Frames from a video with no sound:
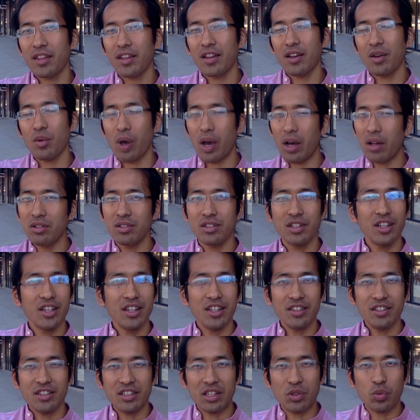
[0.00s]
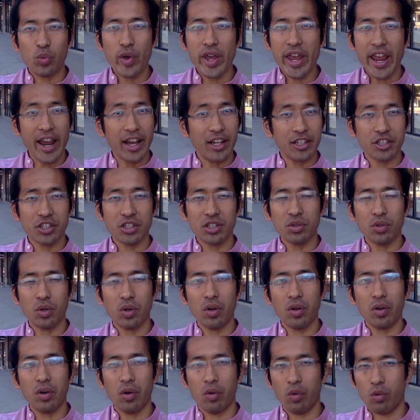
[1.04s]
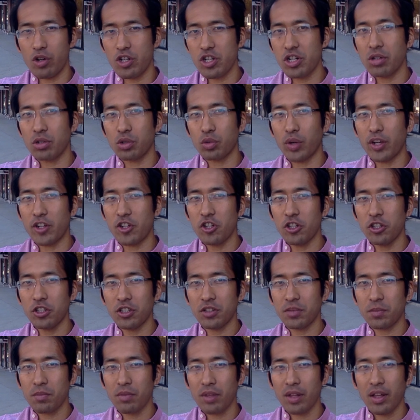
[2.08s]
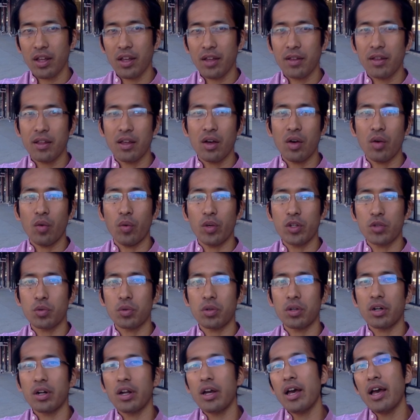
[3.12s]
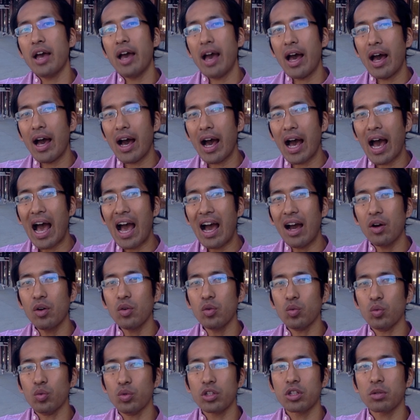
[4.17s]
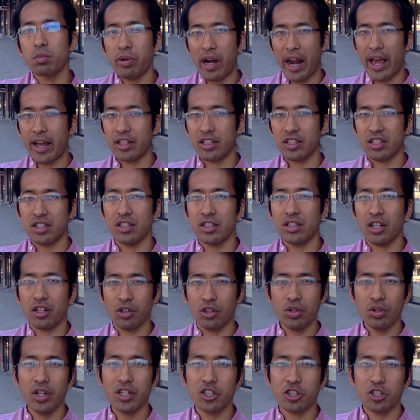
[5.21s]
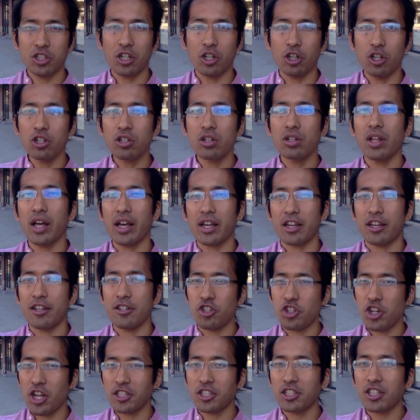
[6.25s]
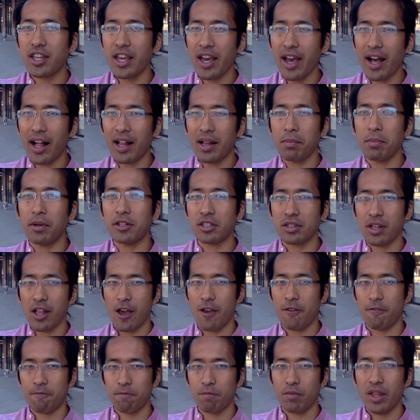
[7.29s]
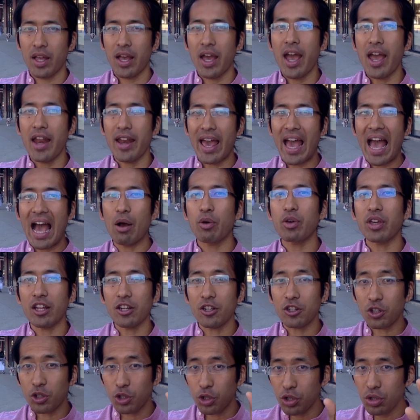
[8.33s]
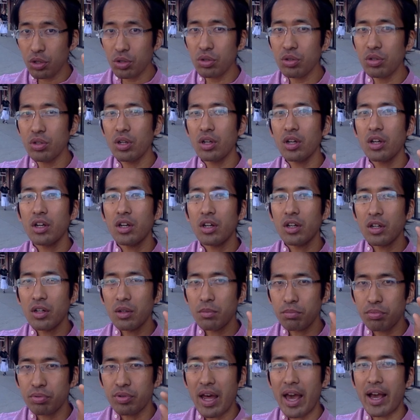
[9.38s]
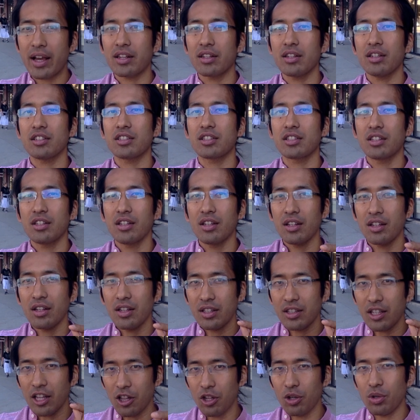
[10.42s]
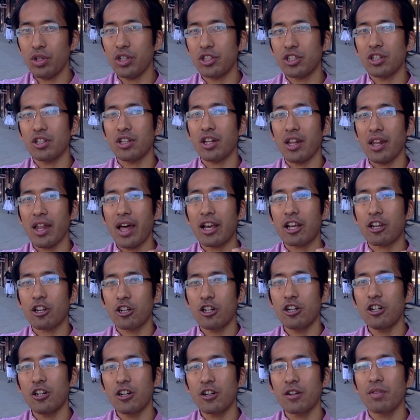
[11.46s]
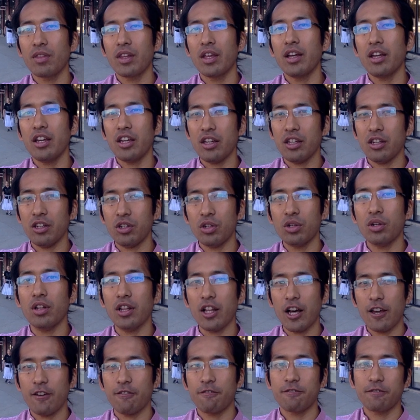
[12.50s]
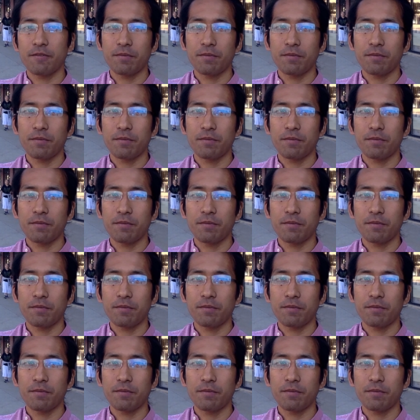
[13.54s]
Well, did we answer our original questions? Which were, how would practicing the Lotus Sutra look like in Jessica Alba's life? And how can you practice the Lotus Sutra like her in your life?